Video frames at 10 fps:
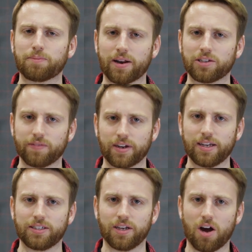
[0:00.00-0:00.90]
balance of a
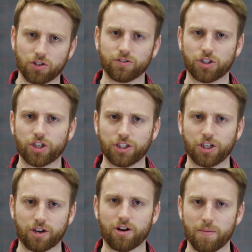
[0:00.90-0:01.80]
glacier under a
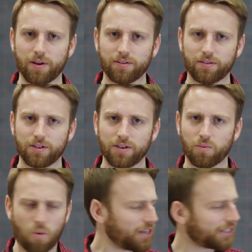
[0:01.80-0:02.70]
changing climate?
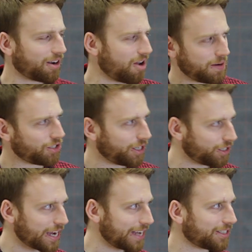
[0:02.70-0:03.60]
Why is the climate
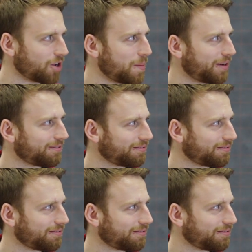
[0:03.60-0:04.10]
changing again, Simon?